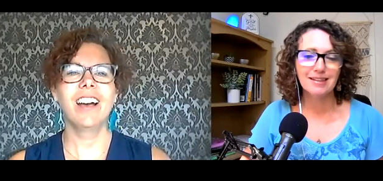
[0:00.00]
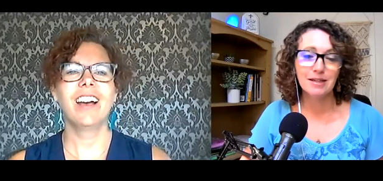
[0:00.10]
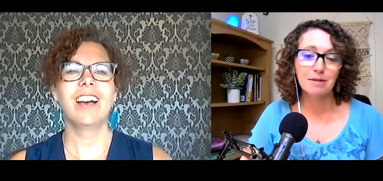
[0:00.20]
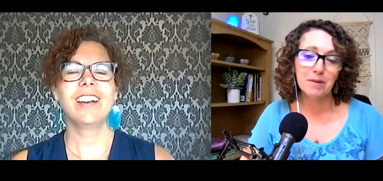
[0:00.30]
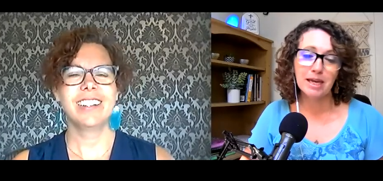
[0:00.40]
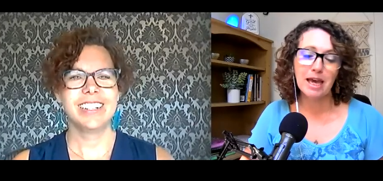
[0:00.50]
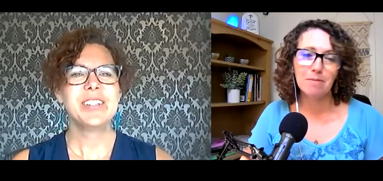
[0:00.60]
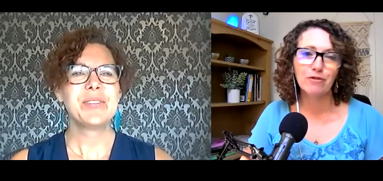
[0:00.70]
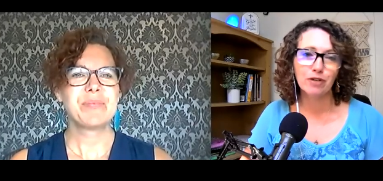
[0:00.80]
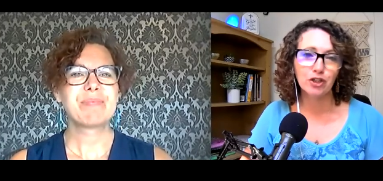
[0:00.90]
Speaker 1: it became a
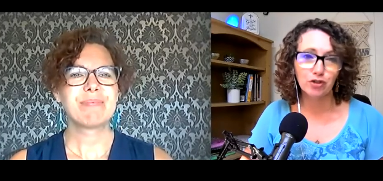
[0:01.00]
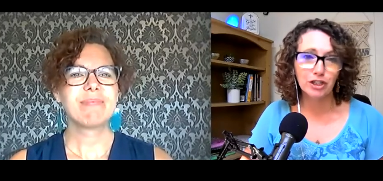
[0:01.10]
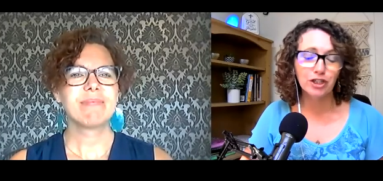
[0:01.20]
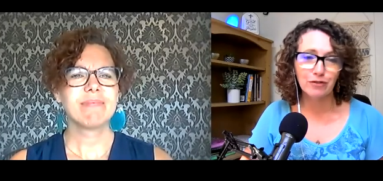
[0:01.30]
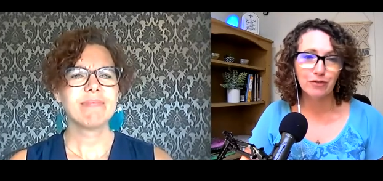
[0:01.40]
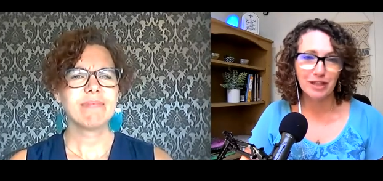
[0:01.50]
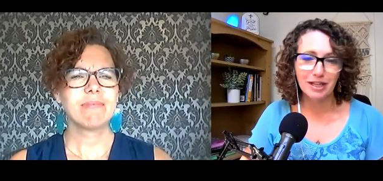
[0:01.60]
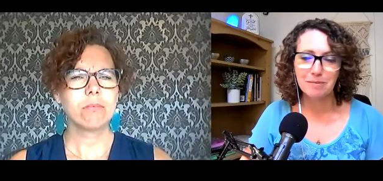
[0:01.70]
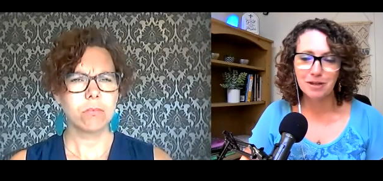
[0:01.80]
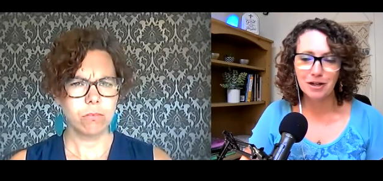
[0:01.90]
frustration for
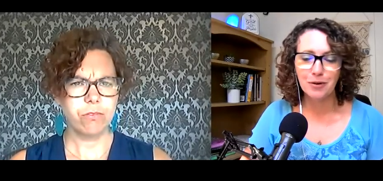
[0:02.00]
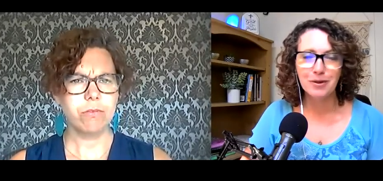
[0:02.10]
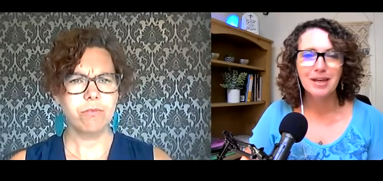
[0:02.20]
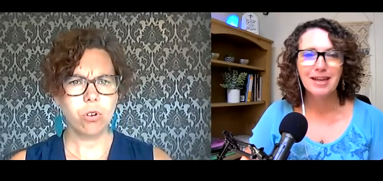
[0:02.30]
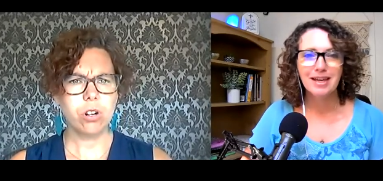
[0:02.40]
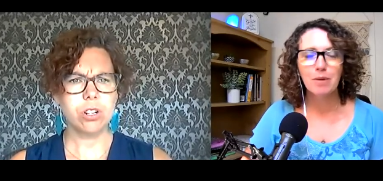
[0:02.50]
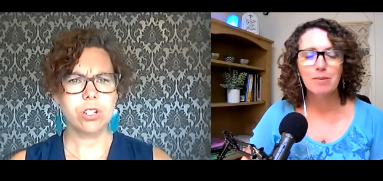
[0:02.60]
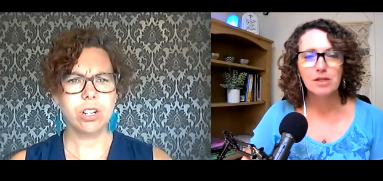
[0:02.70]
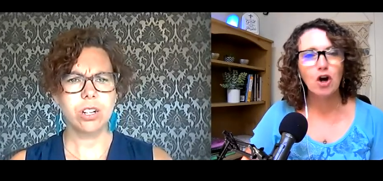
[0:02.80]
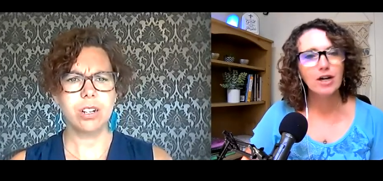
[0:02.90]
them. You know, for it was
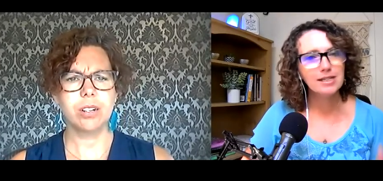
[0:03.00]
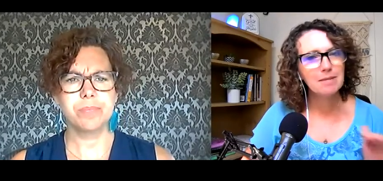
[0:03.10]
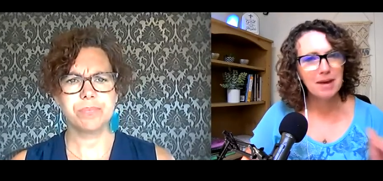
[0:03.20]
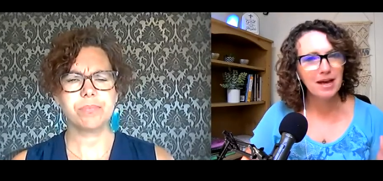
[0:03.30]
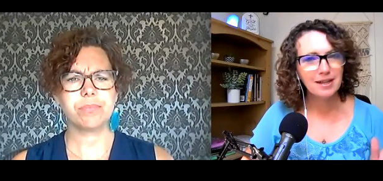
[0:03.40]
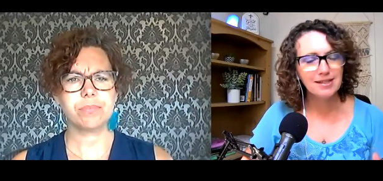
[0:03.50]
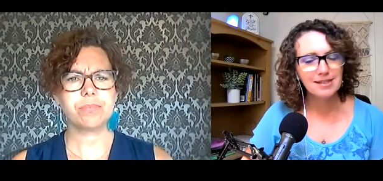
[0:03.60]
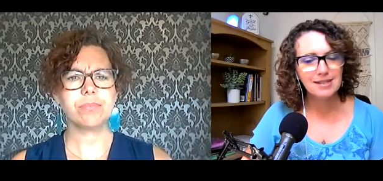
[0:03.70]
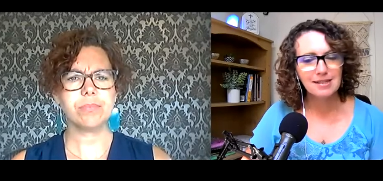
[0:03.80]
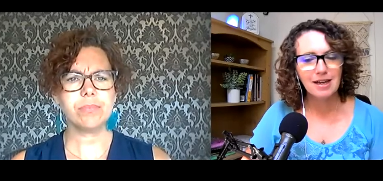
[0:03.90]
sure. hard to
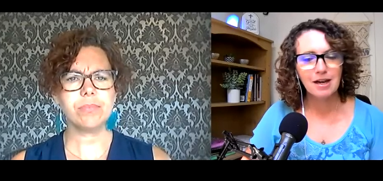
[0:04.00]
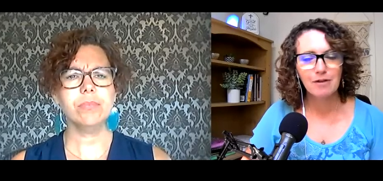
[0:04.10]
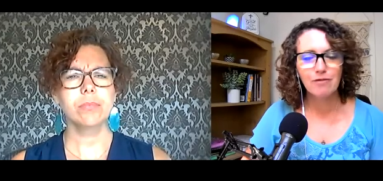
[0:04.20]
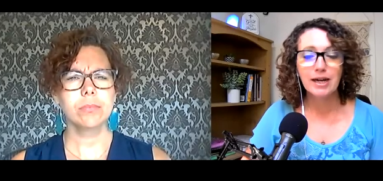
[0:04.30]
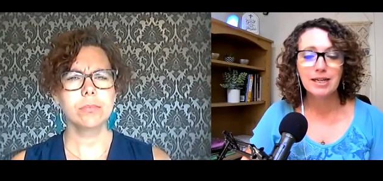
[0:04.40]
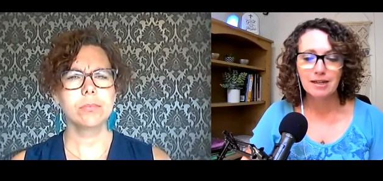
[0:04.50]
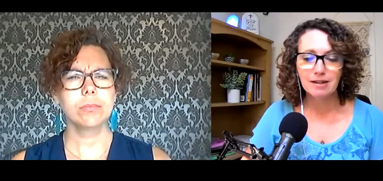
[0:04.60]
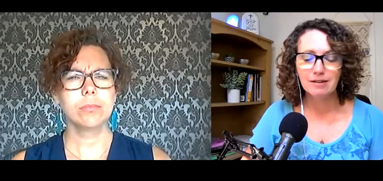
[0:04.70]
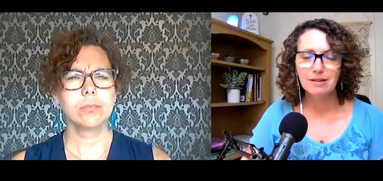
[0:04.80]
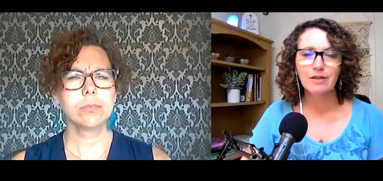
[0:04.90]
balance uh, finding
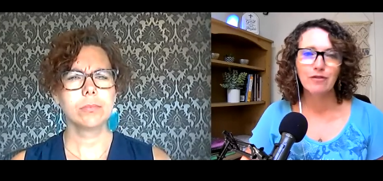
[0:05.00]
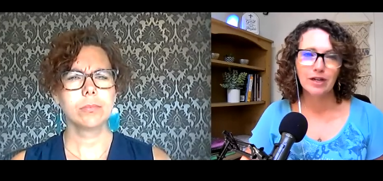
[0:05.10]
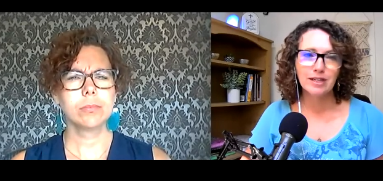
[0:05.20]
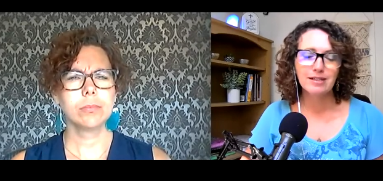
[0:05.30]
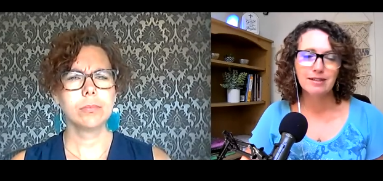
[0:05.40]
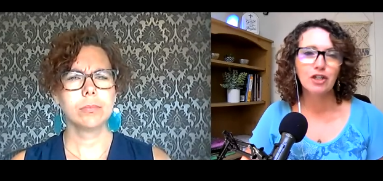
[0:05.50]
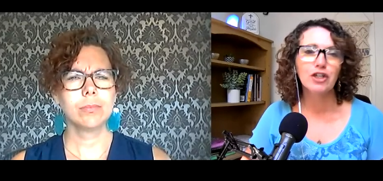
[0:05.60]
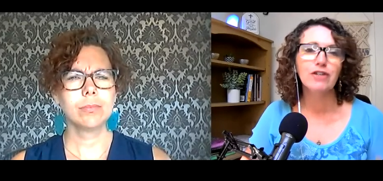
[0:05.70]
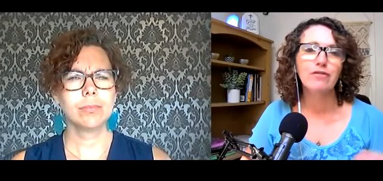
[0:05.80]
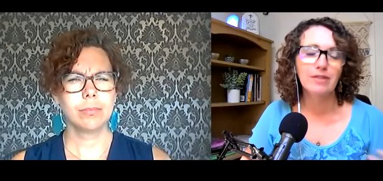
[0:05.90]
the fun, the
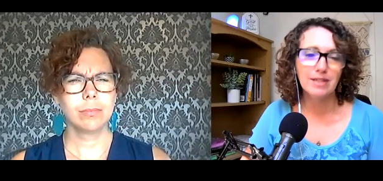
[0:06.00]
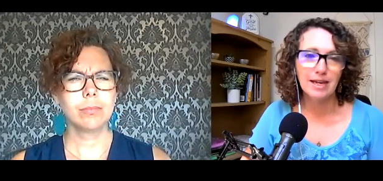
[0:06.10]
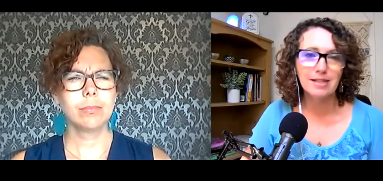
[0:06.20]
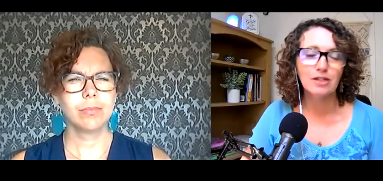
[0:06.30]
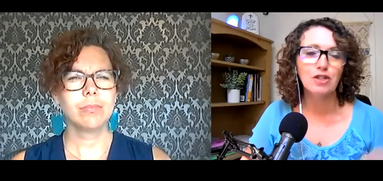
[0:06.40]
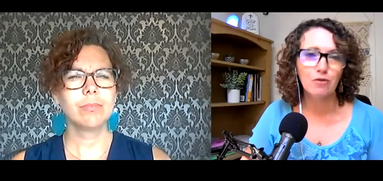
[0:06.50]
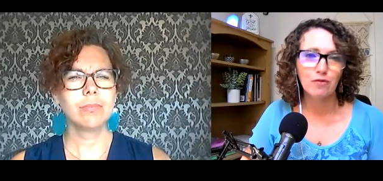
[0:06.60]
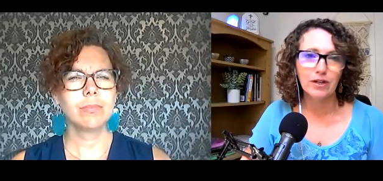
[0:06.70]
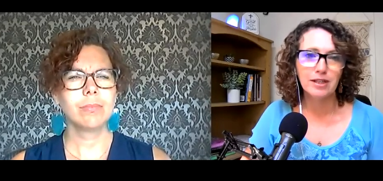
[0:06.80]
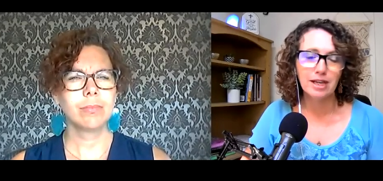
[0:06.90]
good days to do
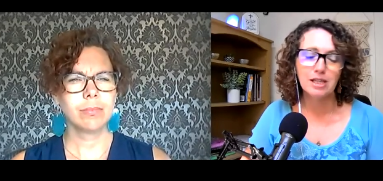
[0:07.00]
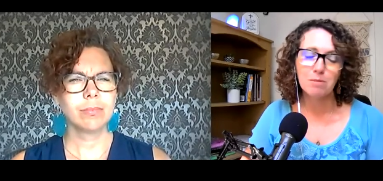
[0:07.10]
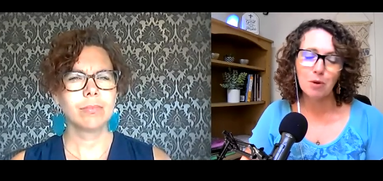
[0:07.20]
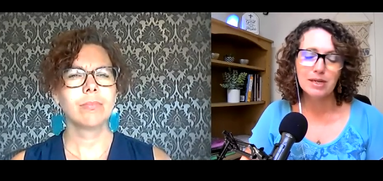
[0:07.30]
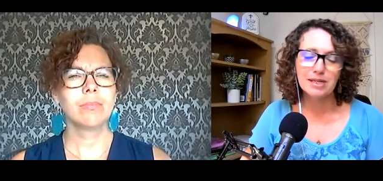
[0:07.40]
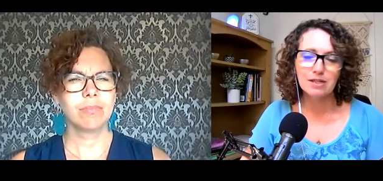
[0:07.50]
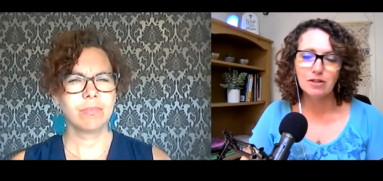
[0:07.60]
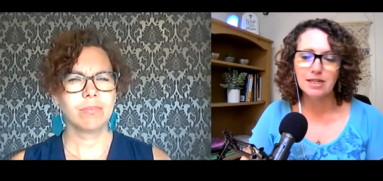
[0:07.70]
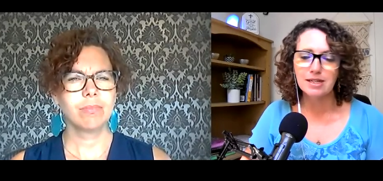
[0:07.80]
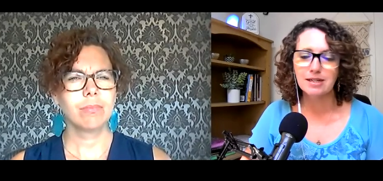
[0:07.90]
fun things, but we still
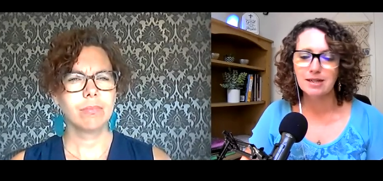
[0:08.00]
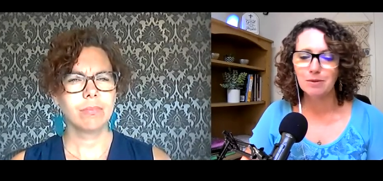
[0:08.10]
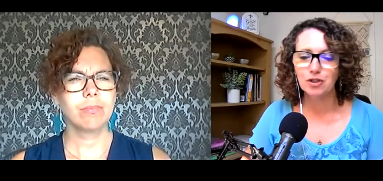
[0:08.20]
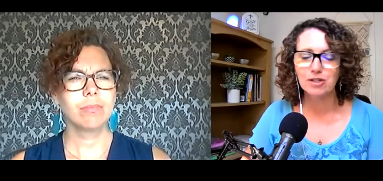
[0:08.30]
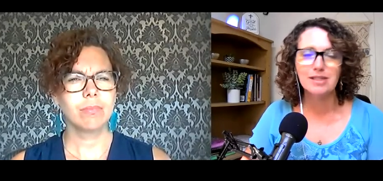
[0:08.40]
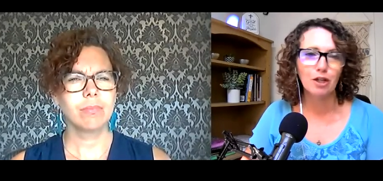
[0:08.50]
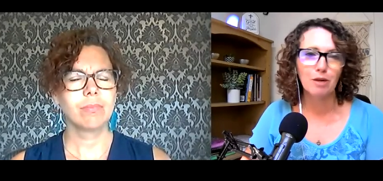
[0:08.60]
did. It was just a little